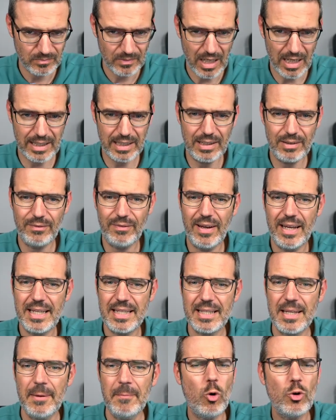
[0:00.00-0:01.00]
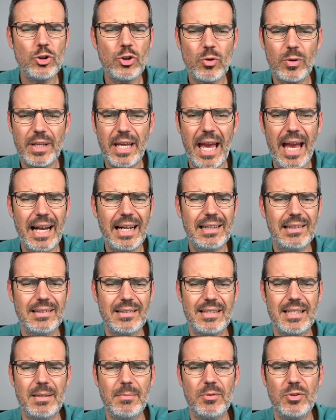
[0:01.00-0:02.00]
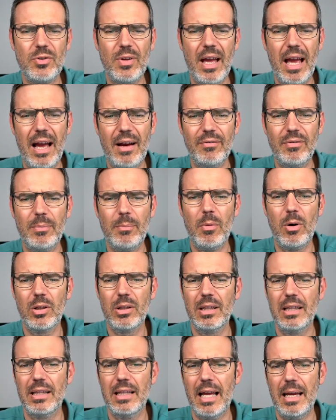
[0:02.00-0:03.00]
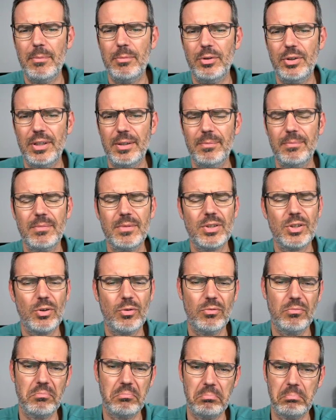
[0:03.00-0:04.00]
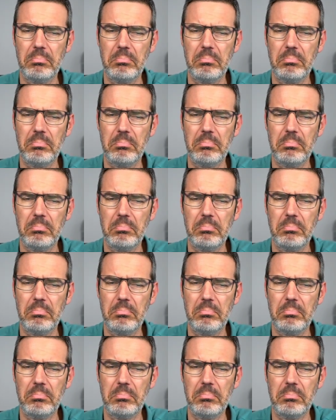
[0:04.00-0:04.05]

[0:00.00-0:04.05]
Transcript: Hugging Face, also Kaggle seems to have a model library. So